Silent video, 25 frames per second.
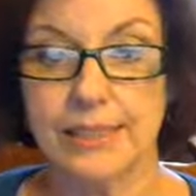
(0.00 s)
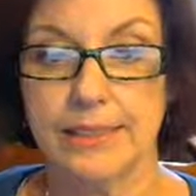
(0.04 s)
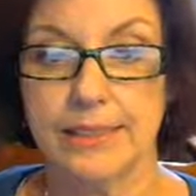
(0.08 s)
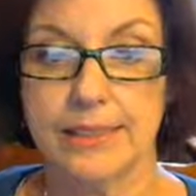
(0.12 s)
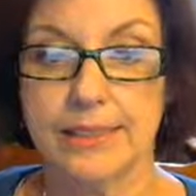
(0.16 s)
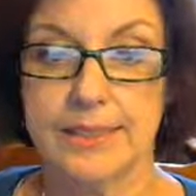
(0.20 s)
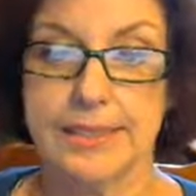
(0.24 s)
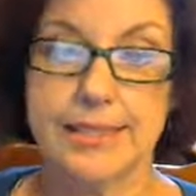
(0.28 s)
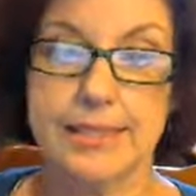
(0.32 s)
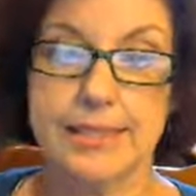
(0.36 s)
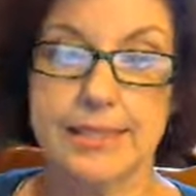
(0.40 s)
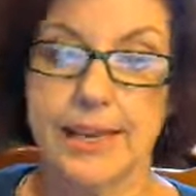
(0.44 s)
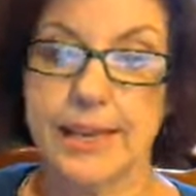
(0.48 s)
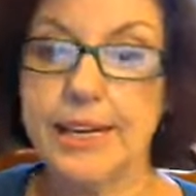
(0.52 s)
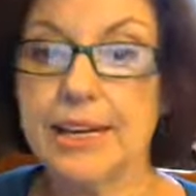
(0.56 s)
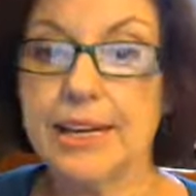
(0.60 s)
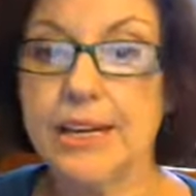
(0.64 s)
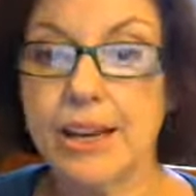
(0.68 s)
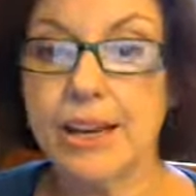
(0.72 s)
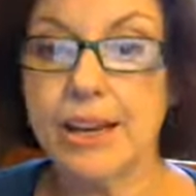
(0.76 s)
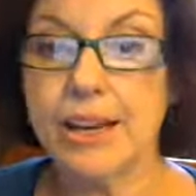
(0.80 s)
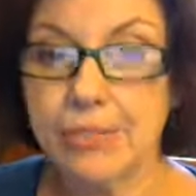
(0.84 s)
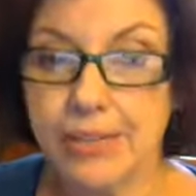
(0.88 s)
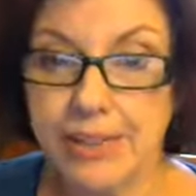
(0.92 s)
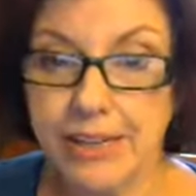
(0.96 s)
setting
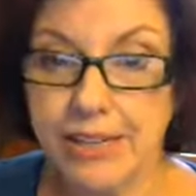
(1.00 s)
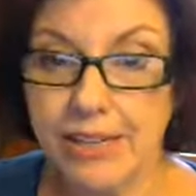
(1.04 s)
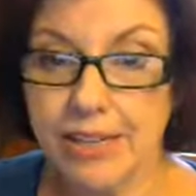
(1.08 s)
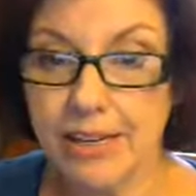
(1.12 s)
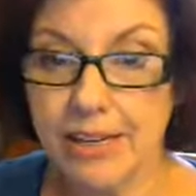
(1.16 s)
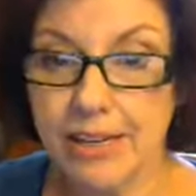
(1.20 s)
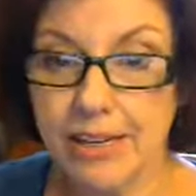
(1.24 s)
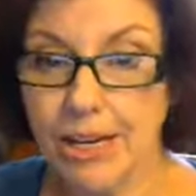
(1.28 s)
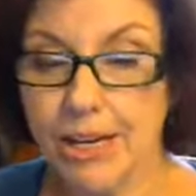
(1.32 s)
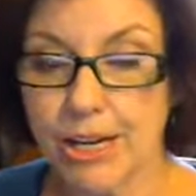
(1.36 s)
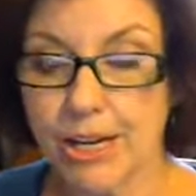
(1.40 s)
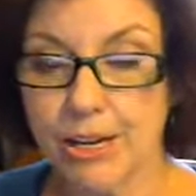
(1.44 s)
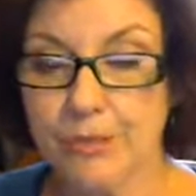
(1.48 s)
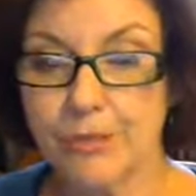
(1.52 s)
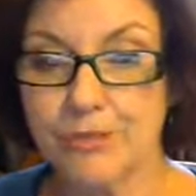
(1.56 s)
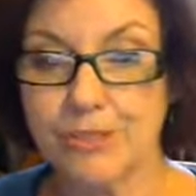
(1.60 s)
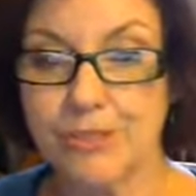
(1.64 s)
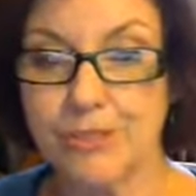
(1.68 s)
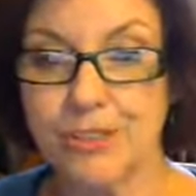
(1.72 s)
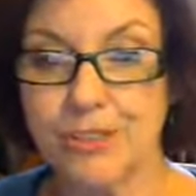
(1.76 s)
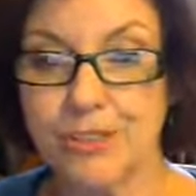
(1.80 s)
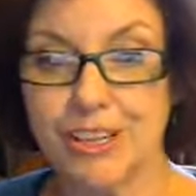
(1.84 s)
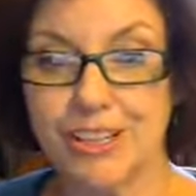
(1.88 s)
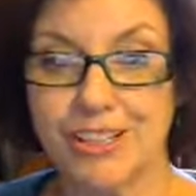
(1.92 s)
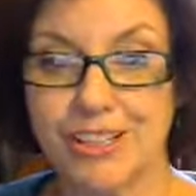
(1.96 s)
everything up
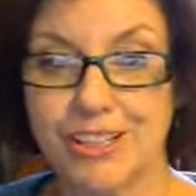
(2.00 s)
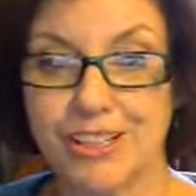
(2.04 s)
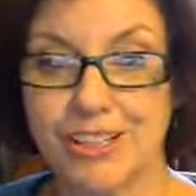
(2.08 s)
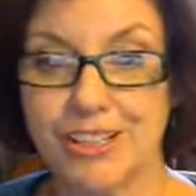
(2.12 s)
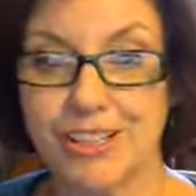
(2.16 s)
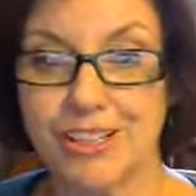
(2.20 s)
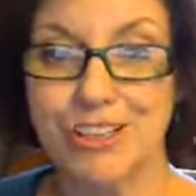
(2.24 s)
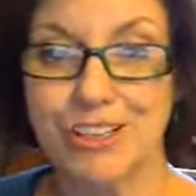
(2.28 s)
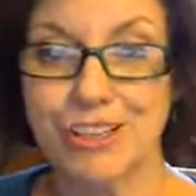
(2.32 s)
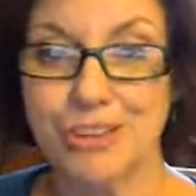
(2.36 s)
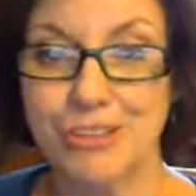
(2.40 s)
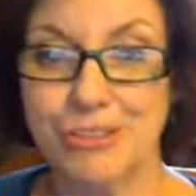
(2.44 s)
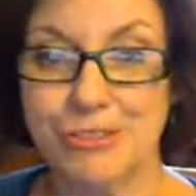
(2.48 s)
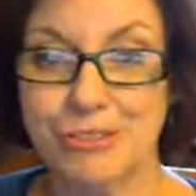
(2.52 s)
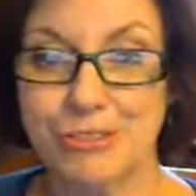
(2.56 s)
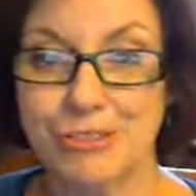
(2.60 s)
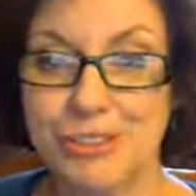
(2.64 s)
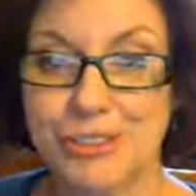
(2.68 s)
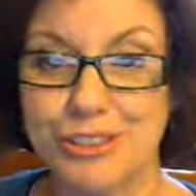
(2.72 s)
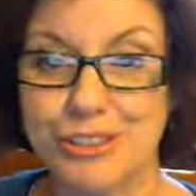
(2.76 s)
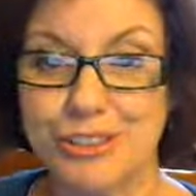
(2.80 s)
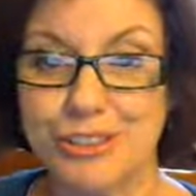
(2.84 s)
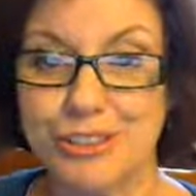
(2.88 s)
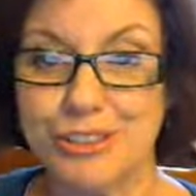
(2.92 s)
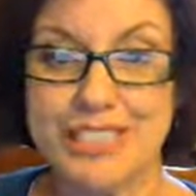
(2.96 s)
for her, you know, for
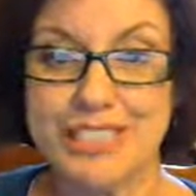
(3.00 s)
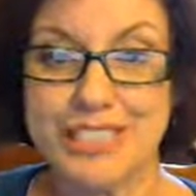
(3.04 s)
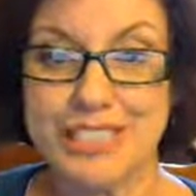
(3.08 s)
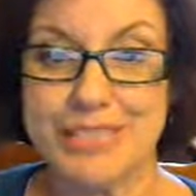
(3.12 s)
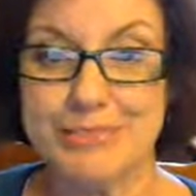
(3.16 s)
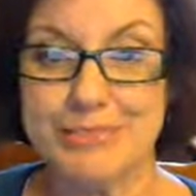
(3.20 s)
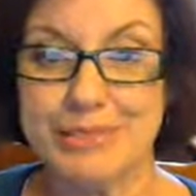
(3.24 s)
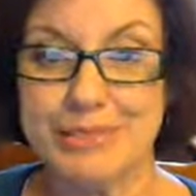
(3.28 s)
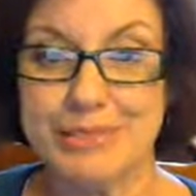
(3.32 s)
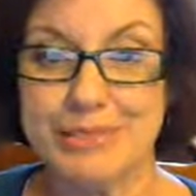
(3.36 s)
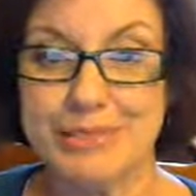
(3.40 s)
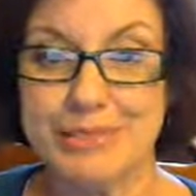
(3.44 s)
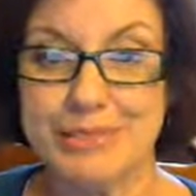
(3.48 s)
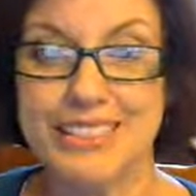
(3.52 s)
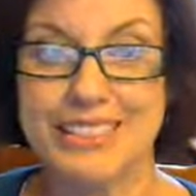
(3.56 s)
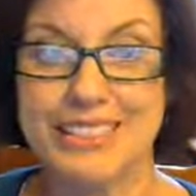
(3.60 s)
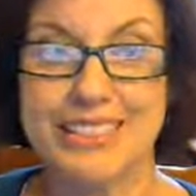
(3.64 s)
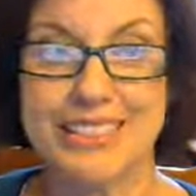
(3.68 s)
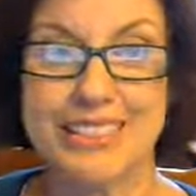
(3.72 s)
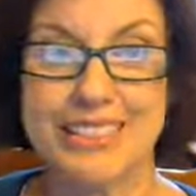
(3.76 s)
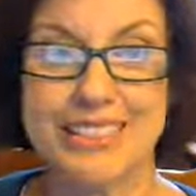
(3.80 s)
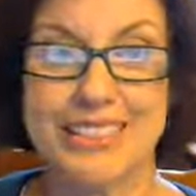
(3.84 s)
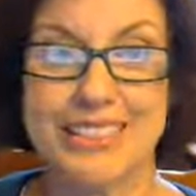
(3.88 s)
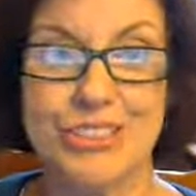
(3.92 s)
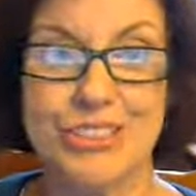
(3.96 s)

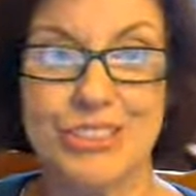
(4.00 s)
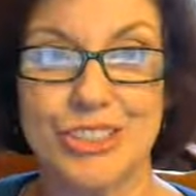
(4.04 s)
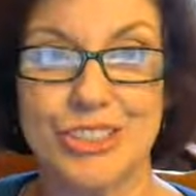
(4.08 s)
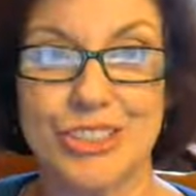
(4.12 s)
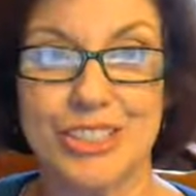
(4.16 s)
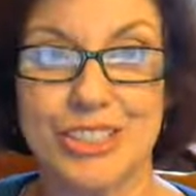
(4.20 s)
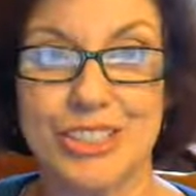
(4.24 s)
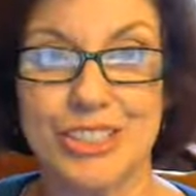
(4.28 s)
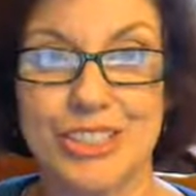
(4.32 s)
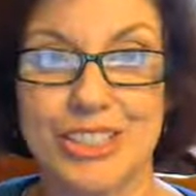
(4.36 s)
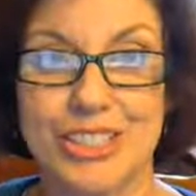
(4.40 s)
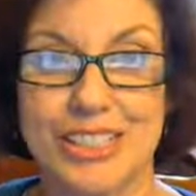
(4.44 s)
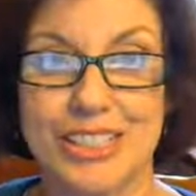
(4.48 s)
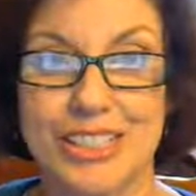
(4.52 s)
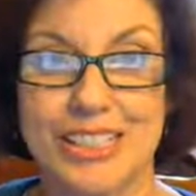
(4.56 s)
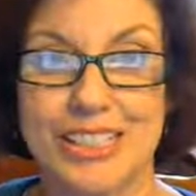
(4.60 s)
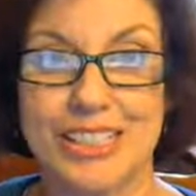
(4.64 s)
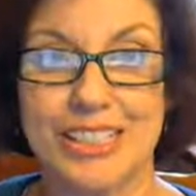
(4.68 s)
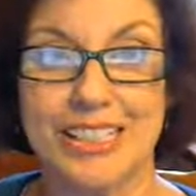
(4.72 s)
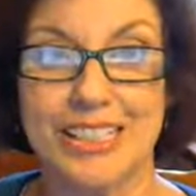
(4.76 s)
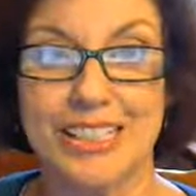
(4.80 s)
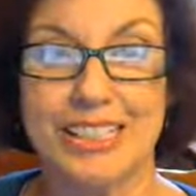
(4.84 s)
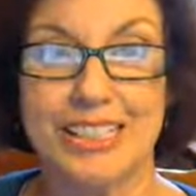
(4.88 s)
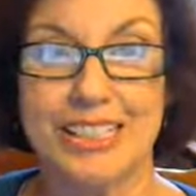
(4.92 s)
Christmas and New Year's, and then